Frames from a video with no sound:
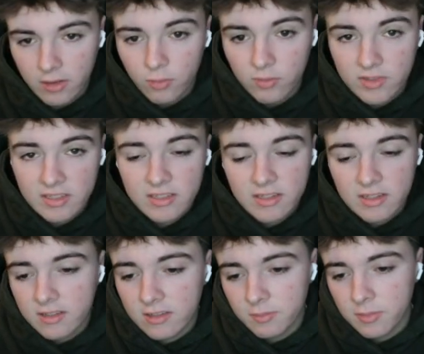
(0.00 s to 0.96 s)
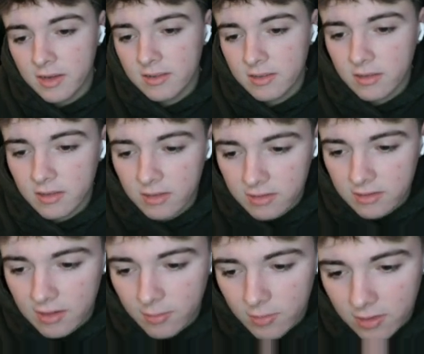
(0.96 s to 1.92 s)
the resistance is basically the
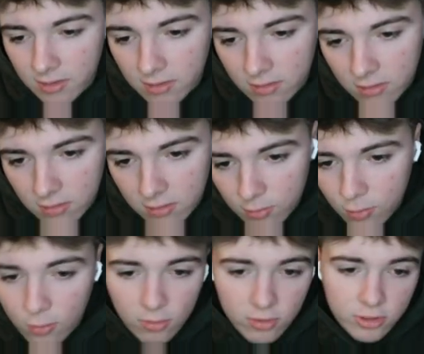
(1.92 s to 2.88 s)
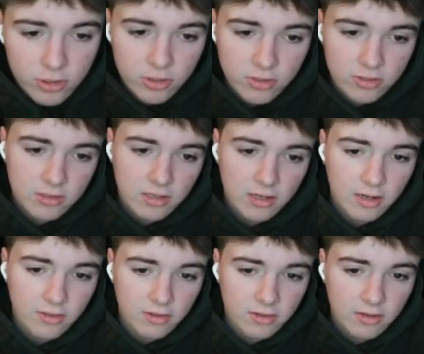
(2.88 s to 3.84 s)
same thing as the support, just
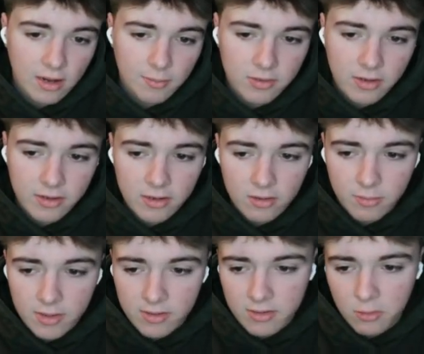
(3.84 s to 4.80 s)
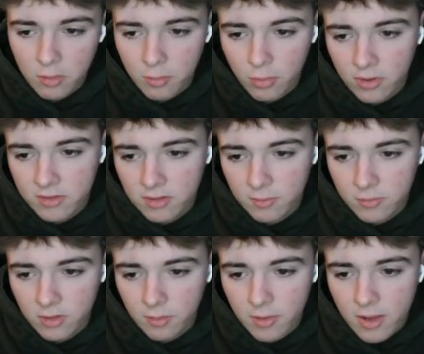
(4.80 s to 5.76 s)
on the top side here, basically where price comes
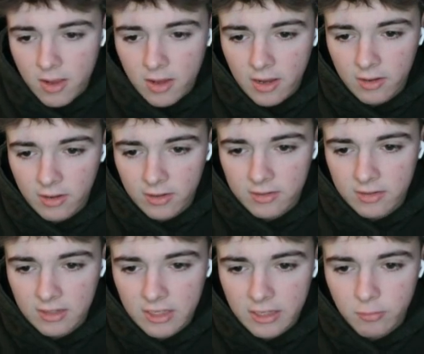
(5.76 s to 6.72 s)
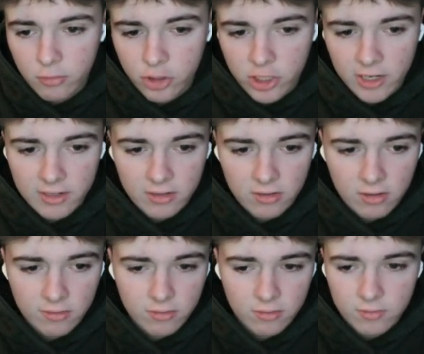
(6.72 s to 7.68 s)
up and likes to keep rejecting
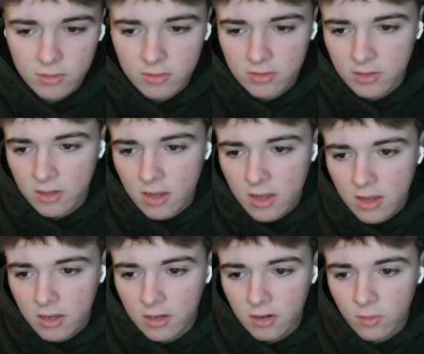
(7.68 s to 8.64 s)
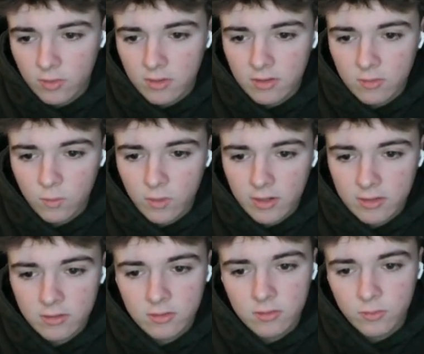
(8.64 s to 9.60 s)
off of. You see, with these
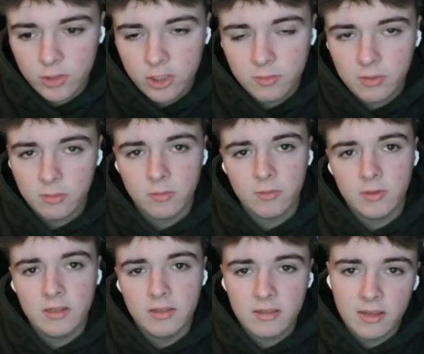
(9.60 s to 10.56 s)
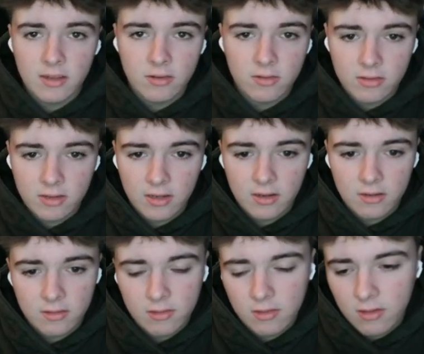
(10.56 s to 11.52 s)
wicks, we should be able to read these candles again
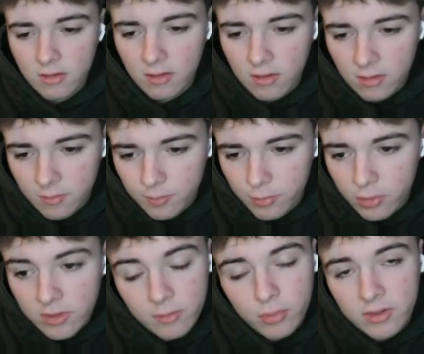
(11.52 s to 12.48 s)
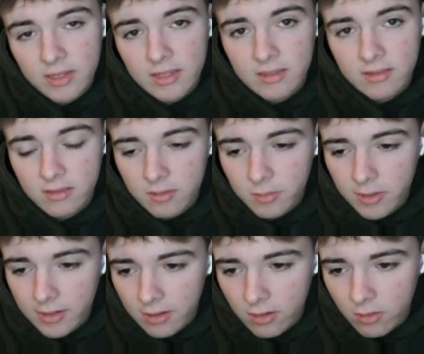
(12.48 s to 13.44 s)
pretty easily
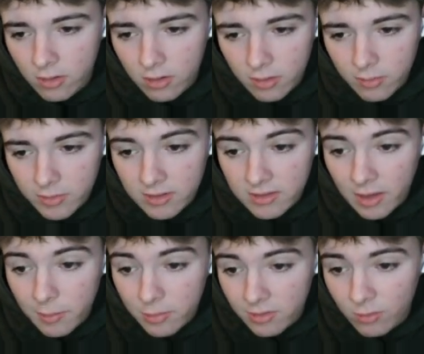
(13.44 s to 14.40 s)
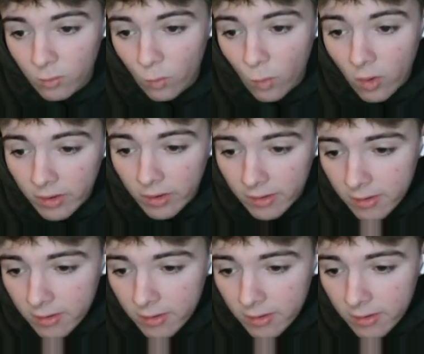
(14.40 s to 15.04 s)
by now because of episode 1,